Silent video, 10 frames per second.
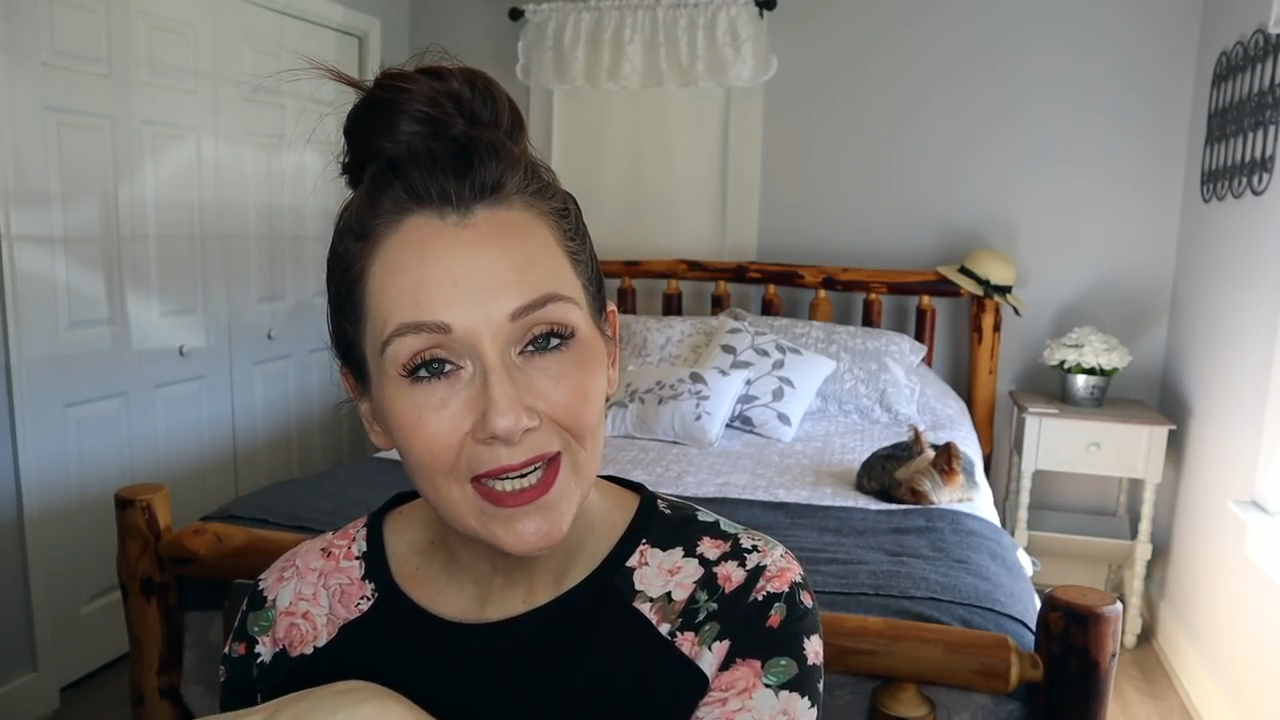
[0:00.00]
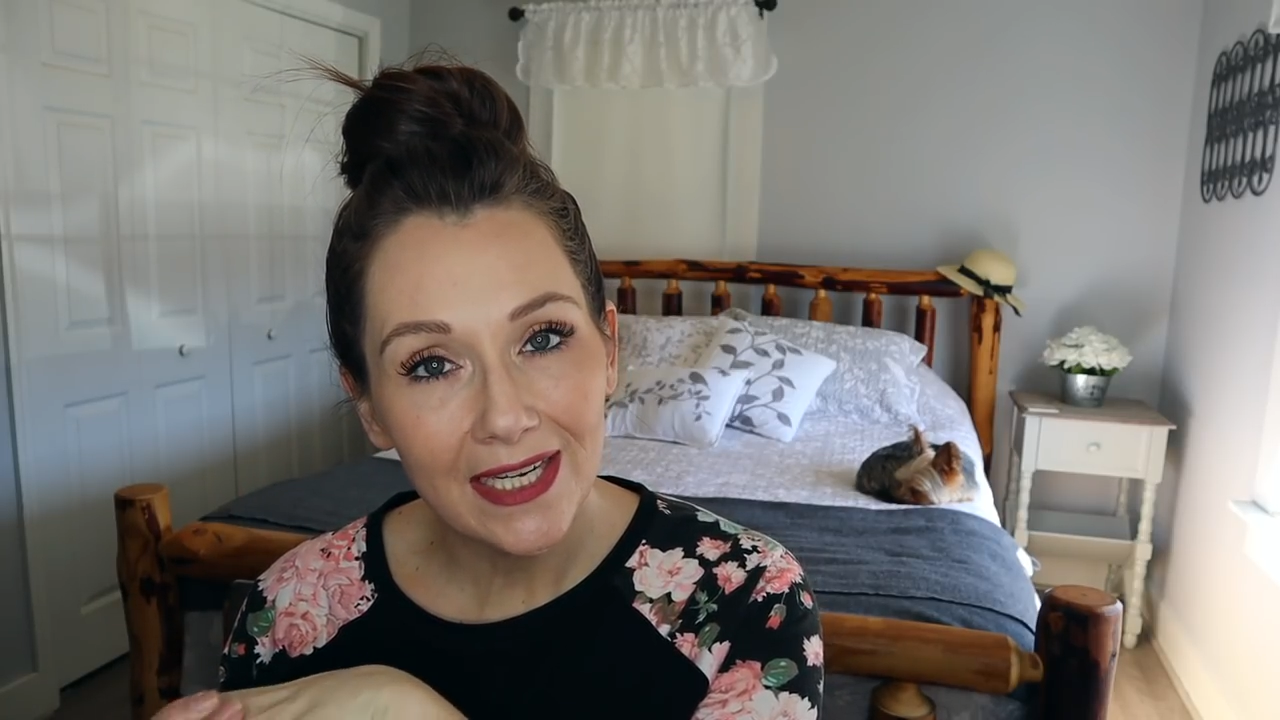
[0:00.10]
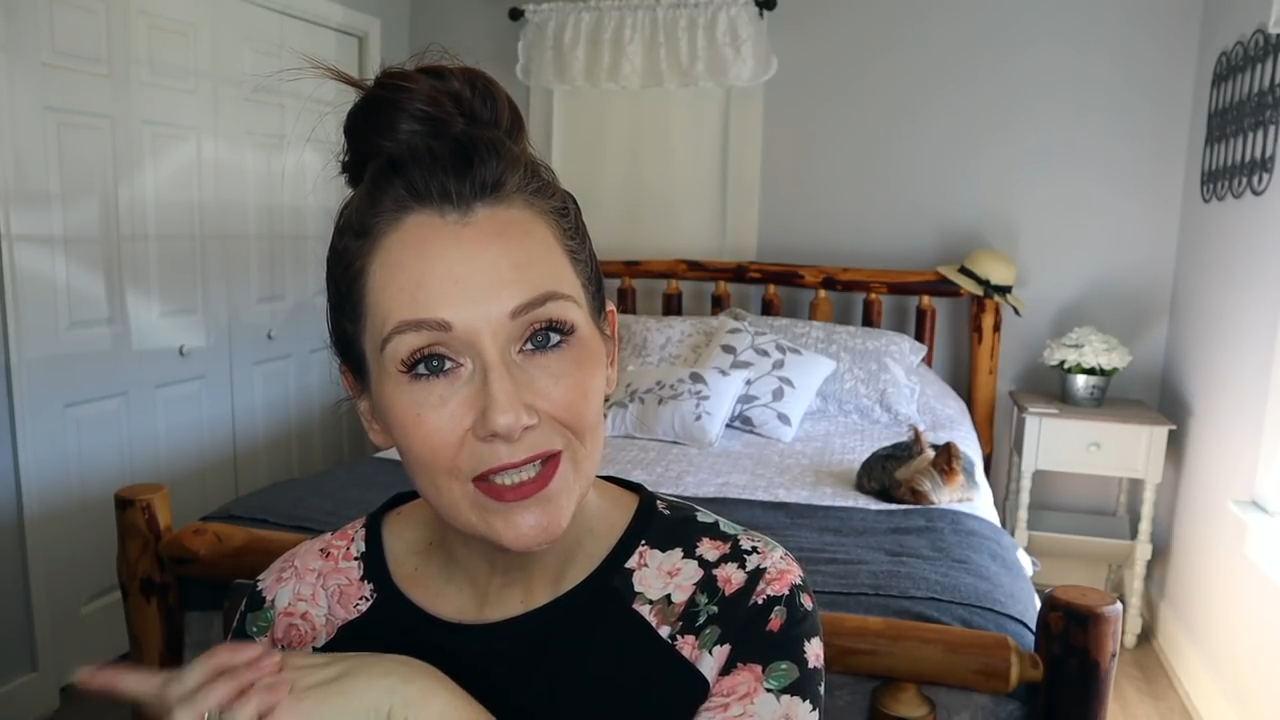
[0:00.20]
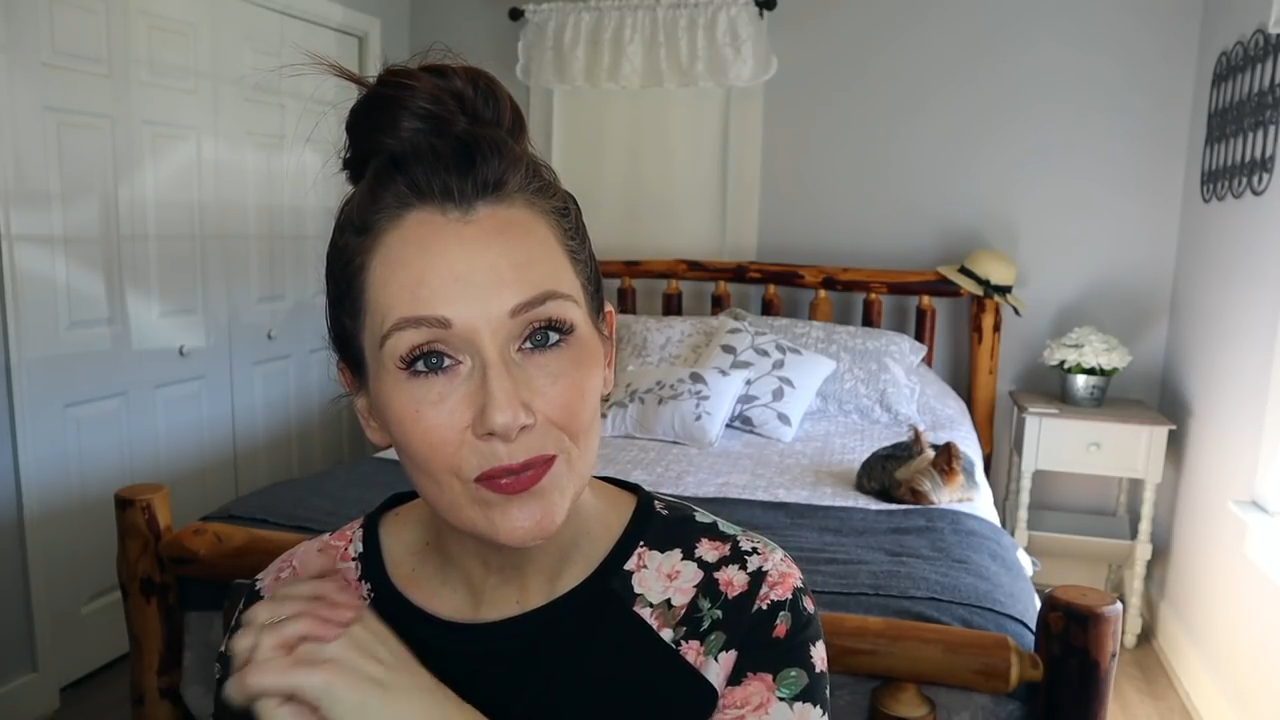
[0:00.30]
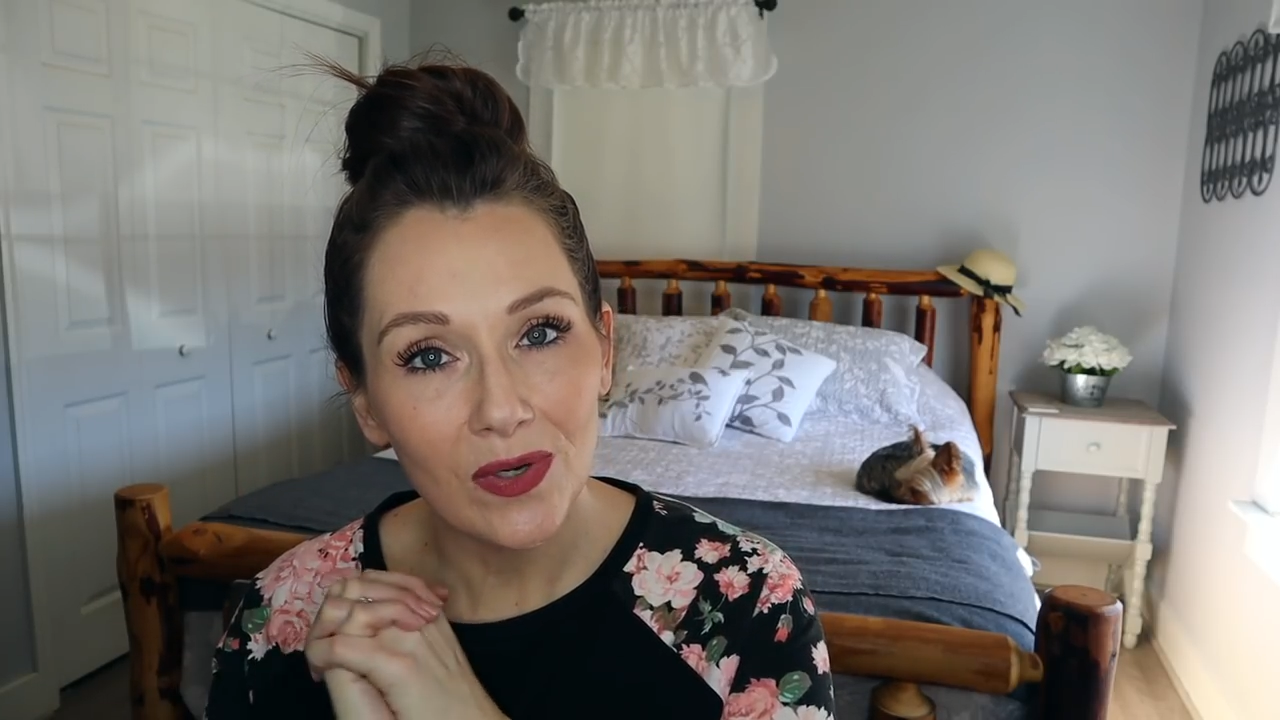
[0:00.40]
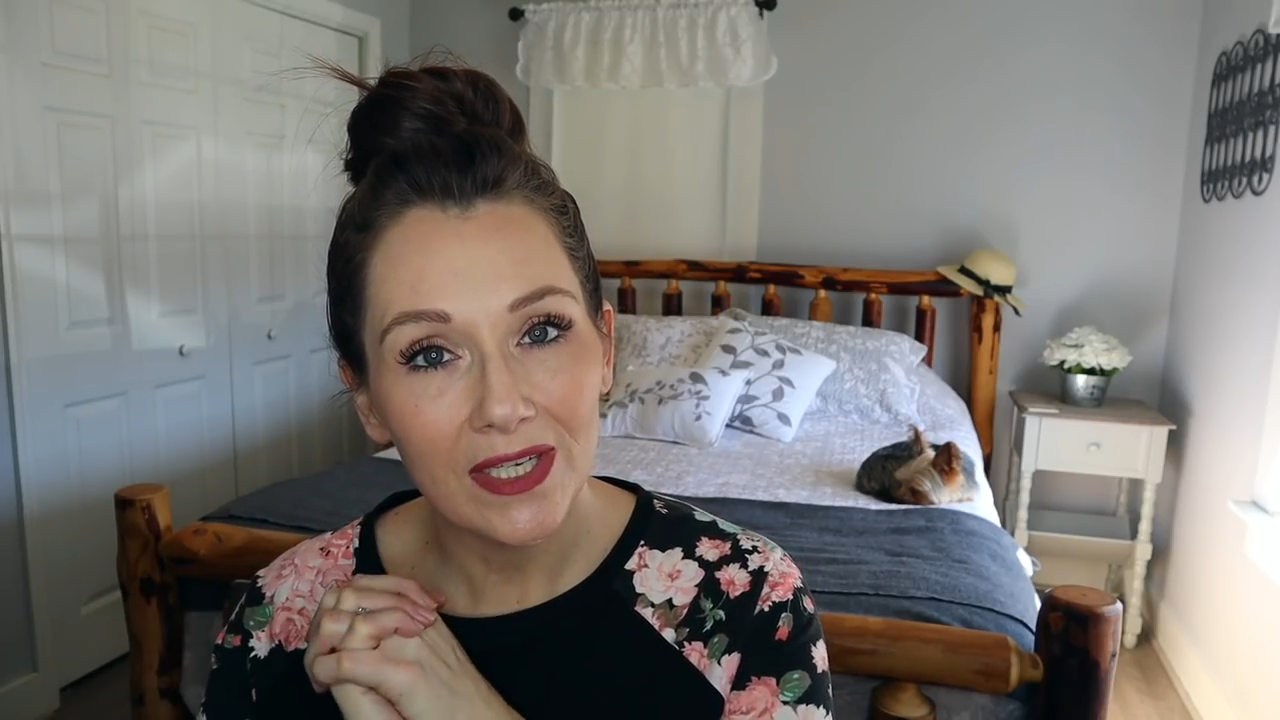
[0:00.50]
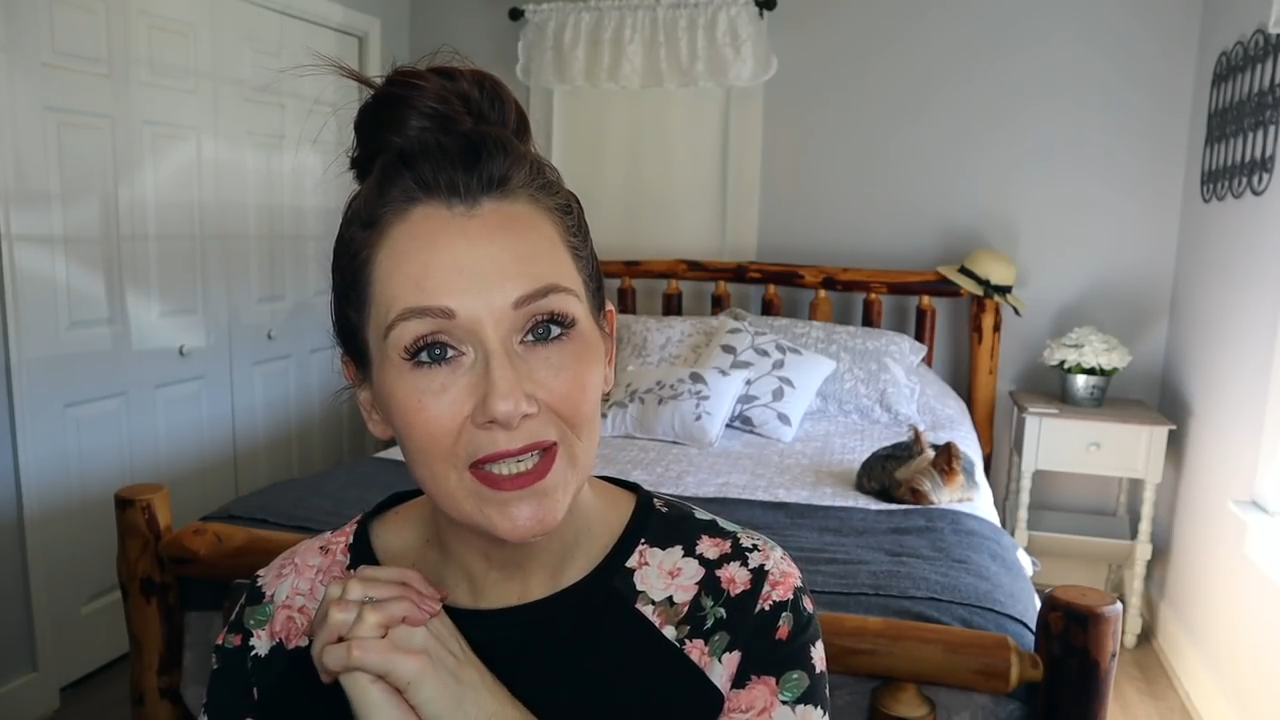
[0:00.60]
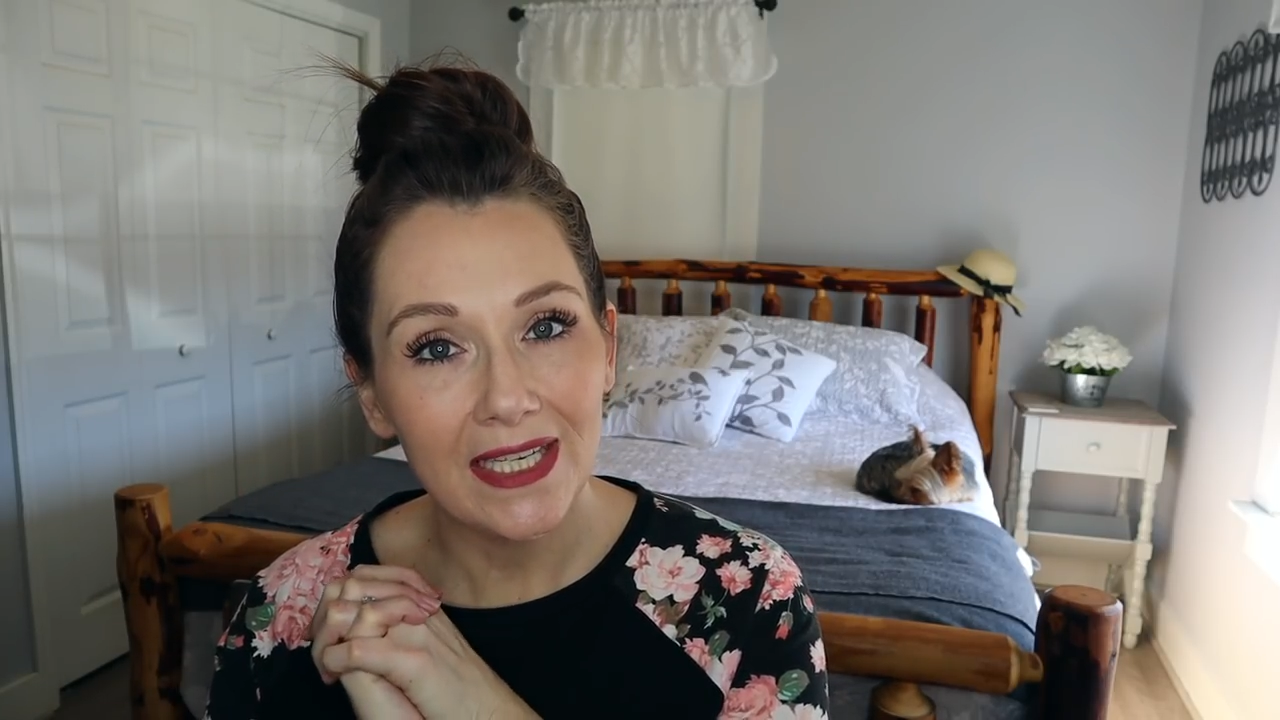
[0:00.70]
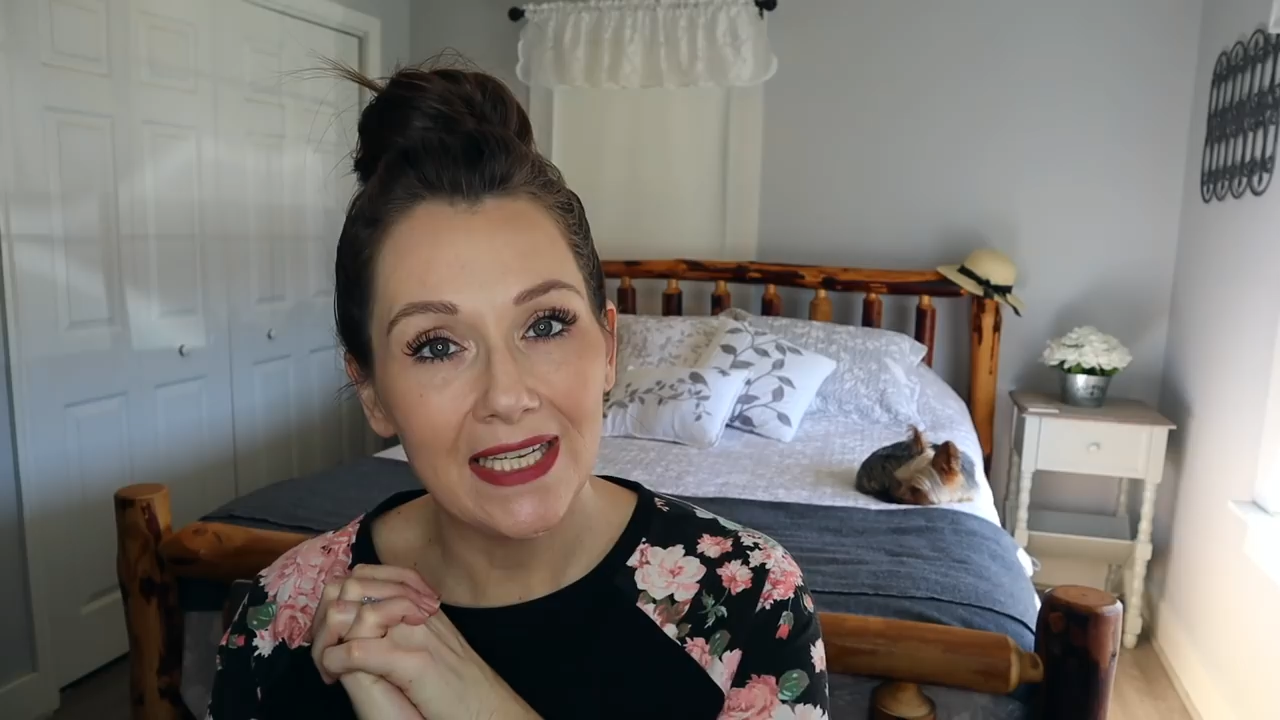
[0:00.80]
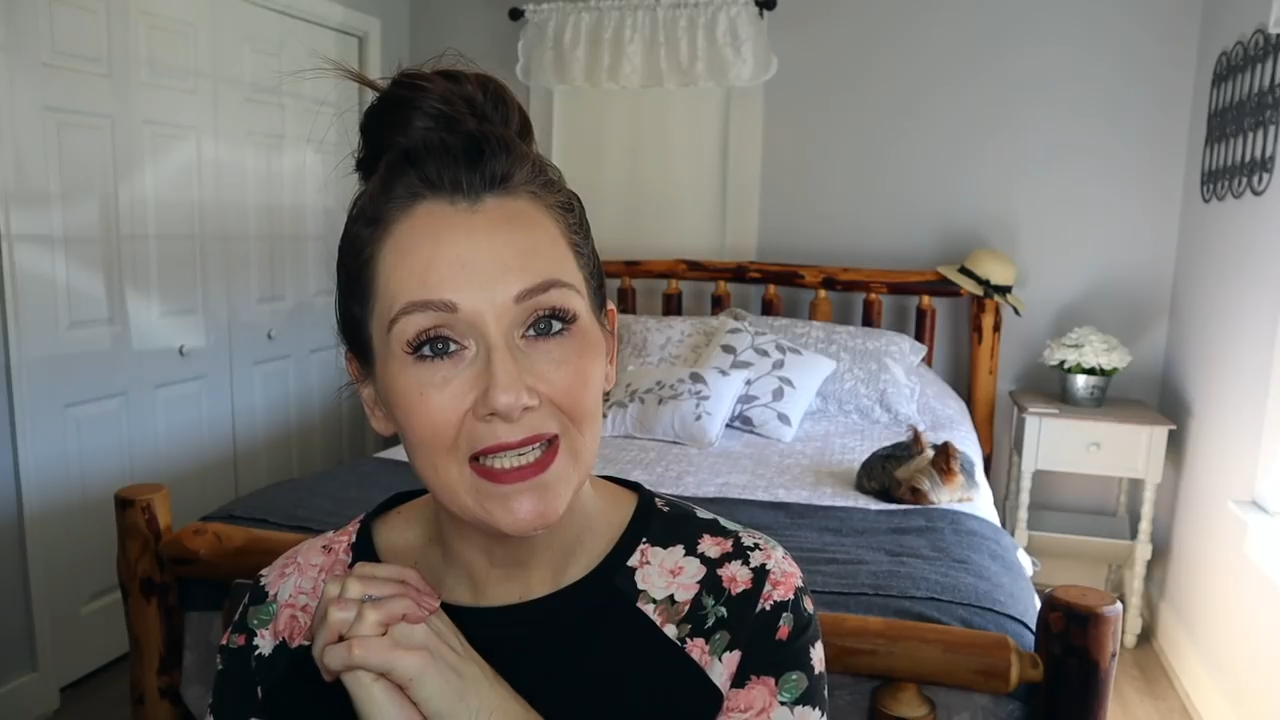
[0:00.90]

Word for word: and is working